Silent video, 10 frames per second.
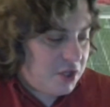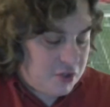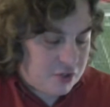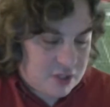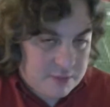
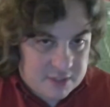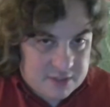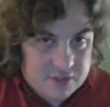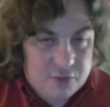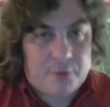You're committing
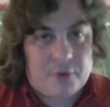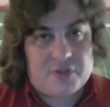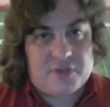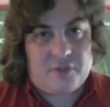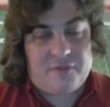2
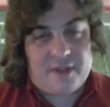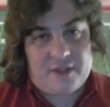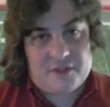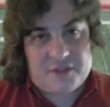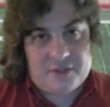personal
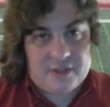fouls,